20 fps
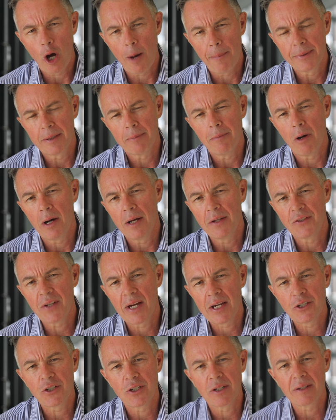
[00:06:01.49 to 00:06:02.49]

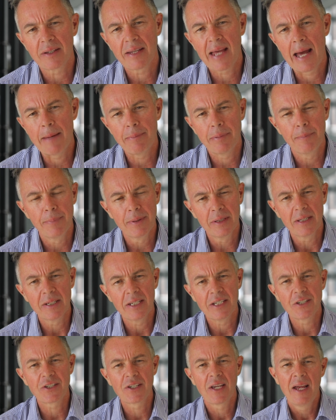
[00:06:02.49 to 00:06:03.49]
optimization
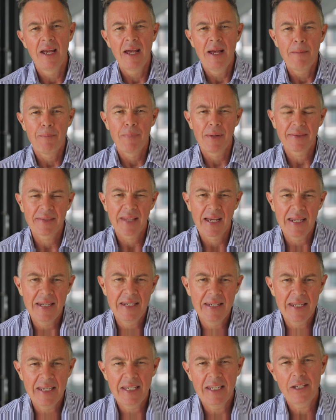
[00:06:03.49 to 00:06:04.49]
capabilities, but they
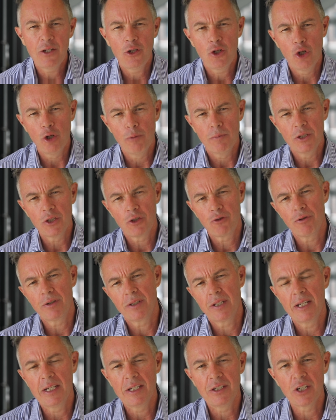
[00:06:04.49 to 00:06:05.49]
need human
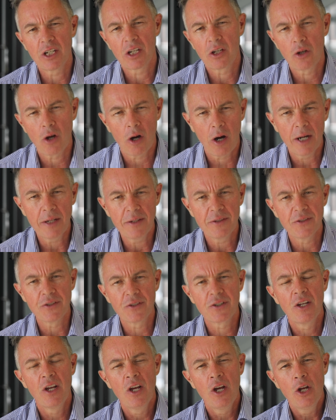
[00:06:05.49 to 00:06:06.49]
strategic
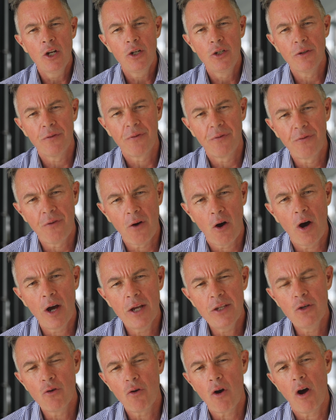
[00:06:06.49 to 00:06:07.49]
guidance.
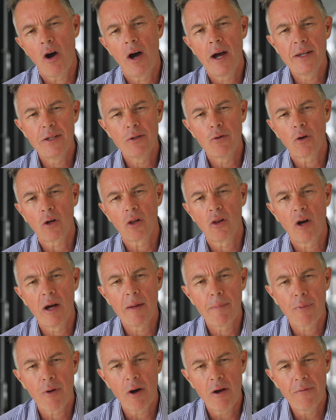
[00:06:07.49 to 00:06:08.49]
Define your ideal
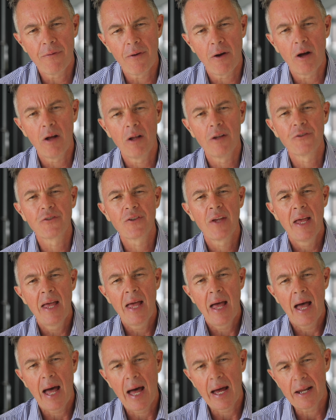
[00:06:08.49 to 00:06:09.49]
client profiles,
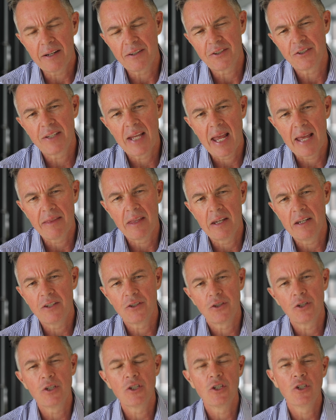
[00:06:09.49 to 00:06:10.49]
understand their
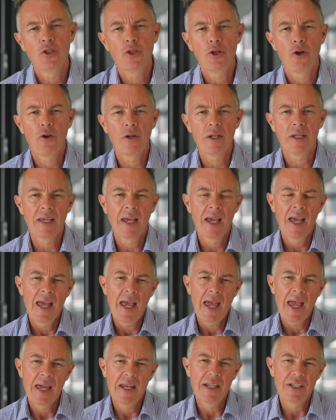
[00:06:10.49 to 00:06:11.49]
decision journey,
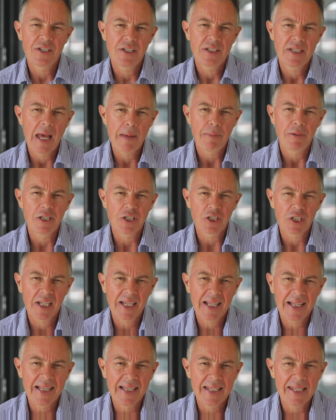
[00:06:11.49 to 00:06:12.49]
and establish
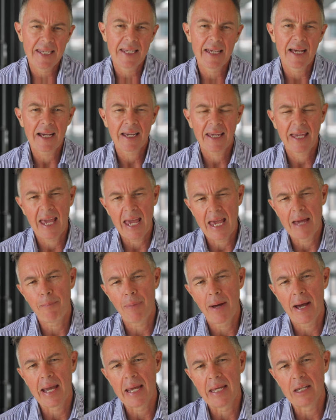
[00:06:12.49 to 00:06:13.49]
clear
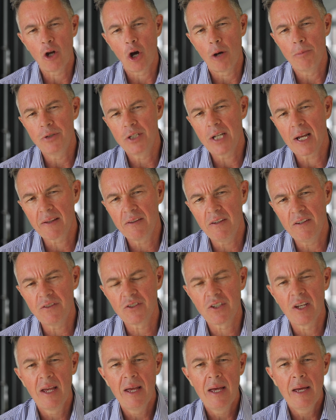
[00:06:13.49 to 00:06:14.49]
campaign
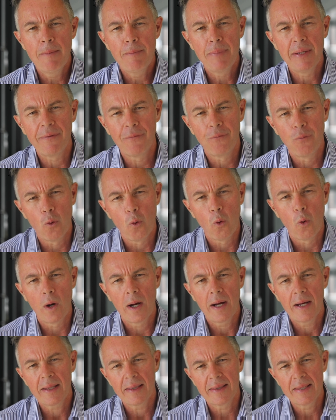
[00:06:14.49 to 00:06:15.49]
objectives
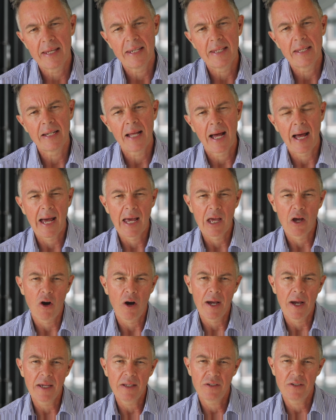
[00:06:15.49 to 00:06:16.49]
before letting
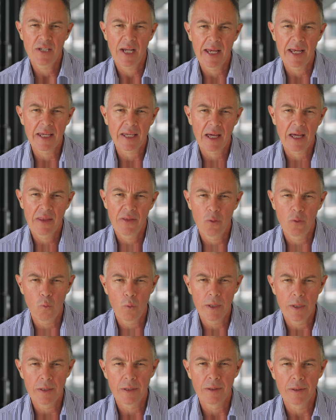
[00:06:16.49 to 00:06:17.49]
AI take the
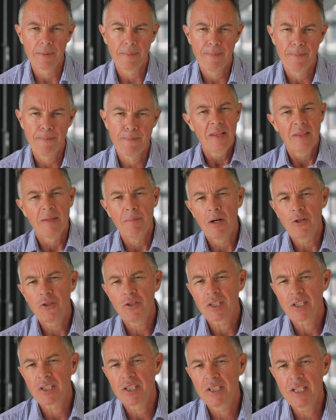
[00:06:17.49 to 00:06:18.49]
wheel. The most
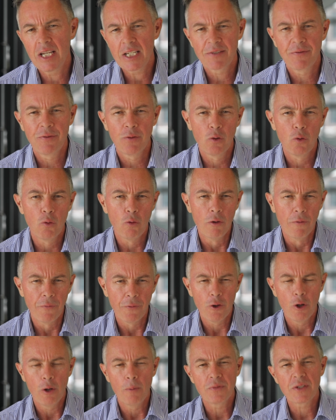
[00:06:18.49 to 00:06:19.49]
successful law
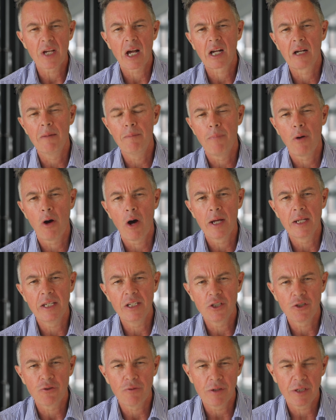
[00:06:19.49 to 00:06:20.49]
firms are
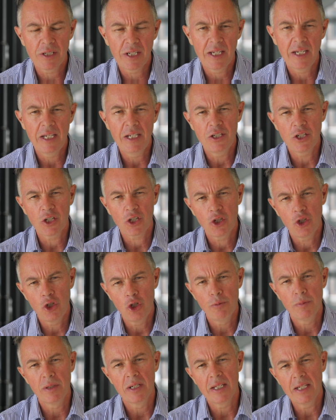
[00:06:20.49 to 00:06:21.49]
combining strategic
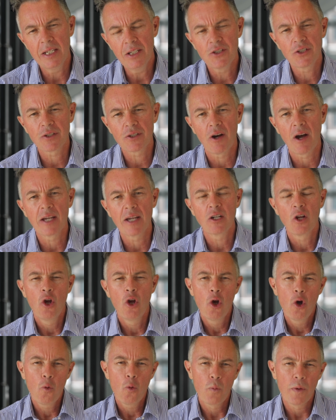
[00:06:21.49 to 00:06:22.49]
human insight
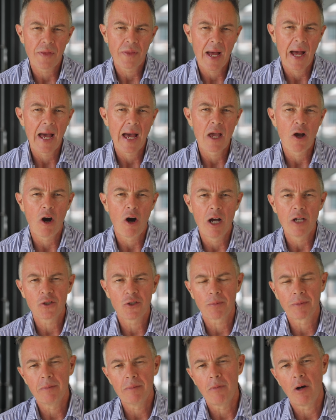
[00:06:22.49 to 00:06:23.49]
with AI's
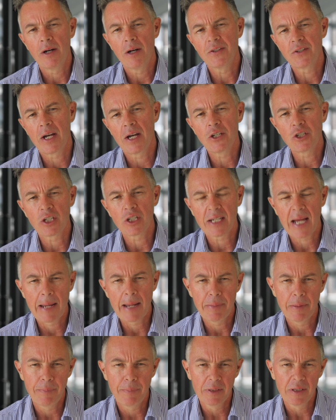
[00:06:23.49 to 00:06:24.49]
optimization
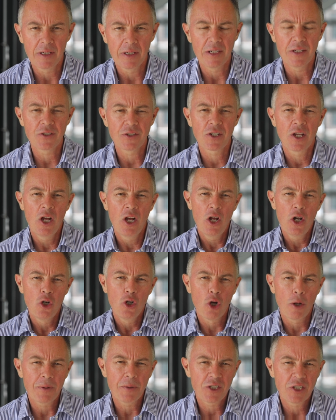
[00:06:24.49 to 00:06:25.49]
capabilities,
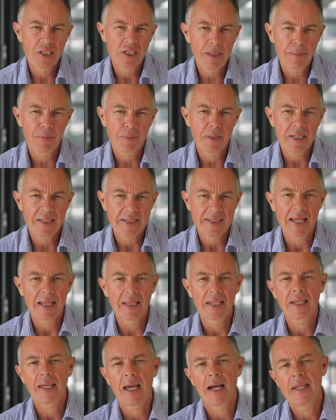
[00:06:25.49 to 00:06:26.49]
not simply
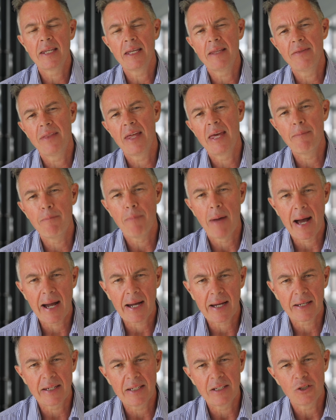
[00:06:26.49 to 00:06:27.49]
delegating their
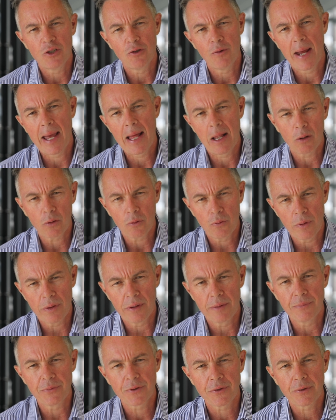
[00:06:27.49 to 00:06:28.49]
marketing to
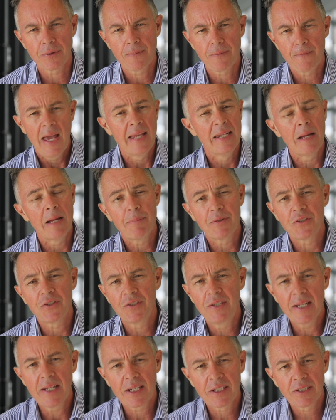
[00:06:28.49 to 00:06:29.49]
algorithms. And number
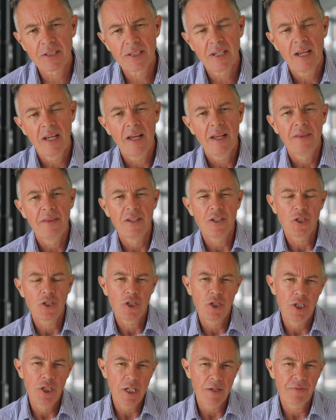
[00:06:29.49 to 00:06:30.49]
6, the
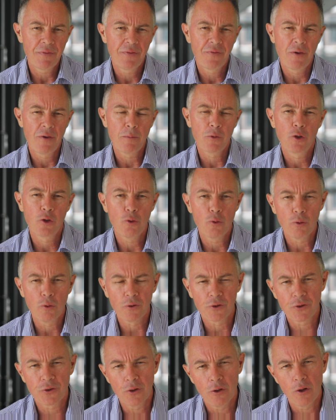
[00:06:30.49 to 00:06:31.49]
shift from
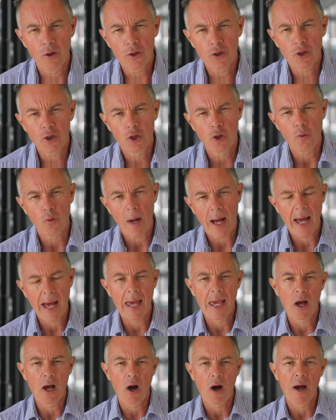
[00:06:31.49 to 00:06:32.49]
Google search to
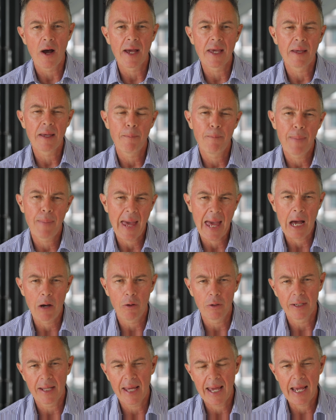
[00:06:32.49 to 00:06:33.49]

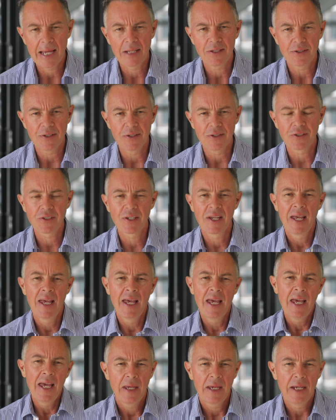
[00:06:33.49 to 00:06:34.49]
AI-powered answers.
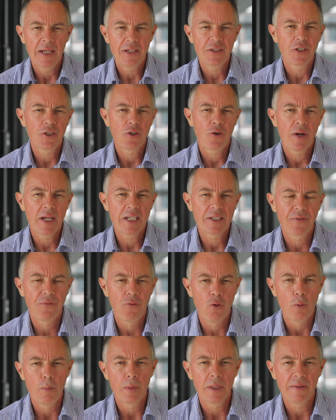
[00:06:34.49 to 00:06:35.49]
Here's a
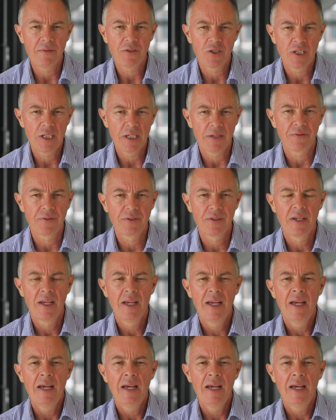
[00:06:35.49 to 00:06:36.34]
transformative shift.